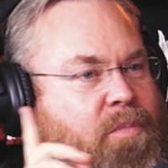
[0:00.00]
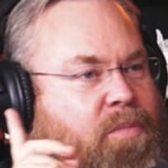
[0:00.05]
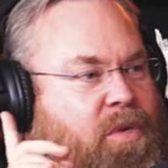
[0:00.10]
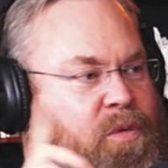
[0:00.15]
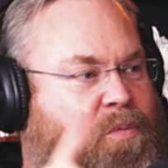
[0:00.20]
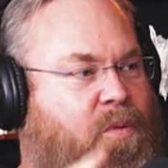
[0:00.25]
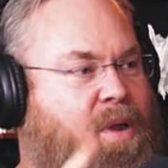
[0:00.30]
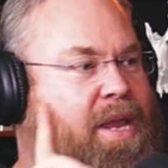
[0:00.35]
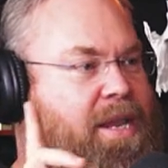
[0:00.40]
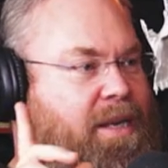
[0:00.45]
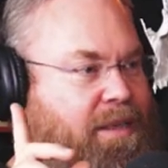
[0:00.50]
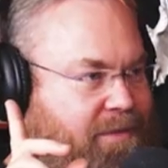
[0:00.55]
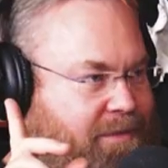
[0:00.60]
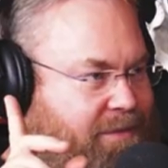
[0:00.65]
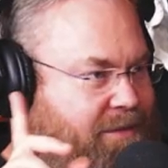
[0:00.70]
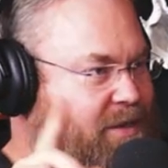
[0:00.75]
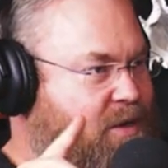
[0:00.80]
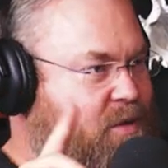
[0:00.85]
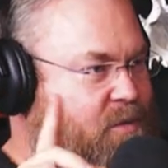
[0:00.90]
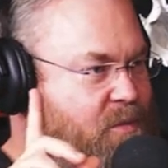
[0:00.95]
between?
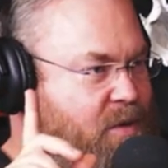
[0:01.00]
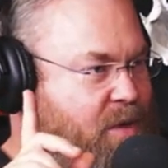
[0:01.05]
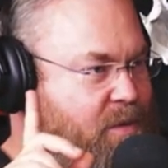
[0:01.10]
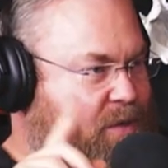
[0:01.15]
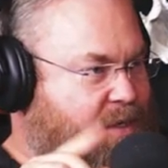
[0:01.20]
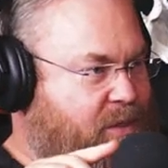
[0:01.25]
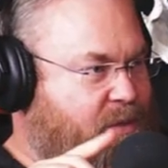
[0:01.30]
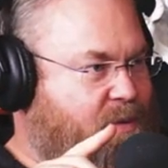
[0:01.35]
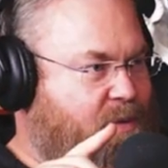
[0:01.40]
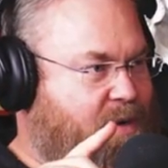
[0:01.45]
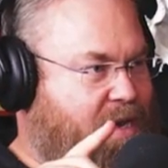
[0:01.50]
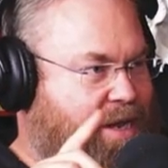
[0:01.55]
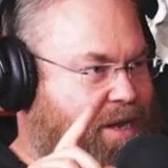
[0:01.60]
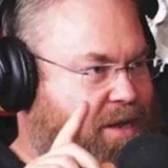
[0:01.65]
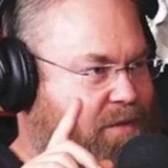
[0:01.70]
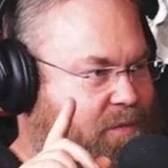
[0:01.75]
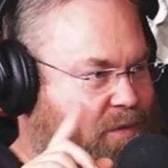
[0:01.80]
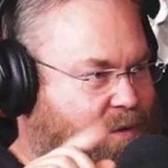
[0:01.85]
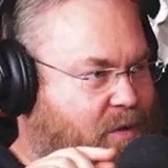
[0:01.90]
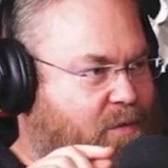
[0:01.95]
We were
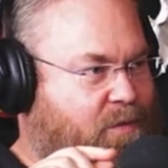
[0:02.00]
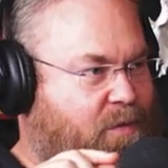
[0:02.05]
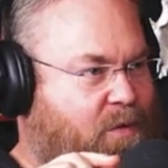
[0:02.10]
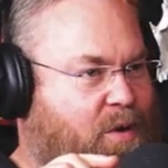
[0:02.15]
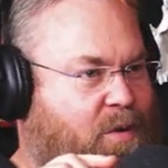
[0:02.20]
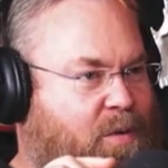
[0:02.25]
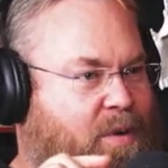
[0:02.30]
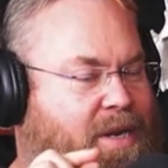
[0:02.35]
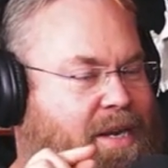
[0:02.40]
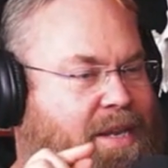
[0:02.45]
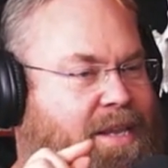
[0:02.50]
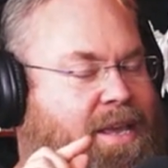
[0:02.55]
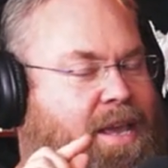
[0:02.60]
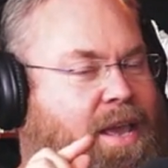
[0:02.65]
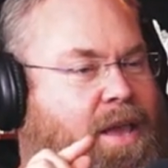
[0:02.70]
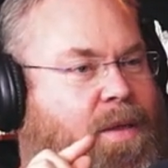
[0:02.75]
talking very yeah. very quickly.